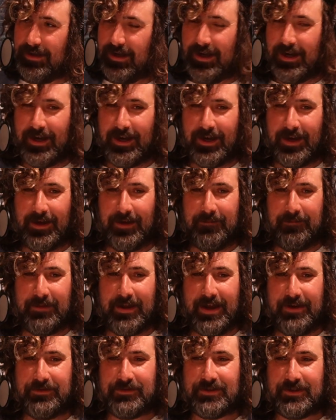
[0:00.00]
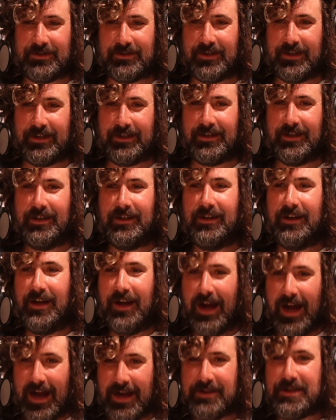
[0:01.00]
I was just like,
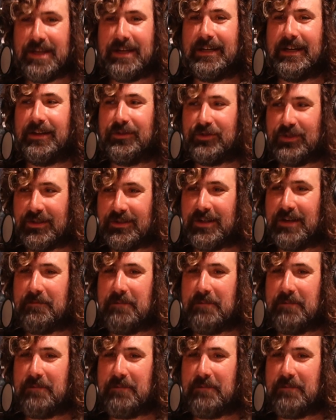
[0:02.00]
I think I'll just like make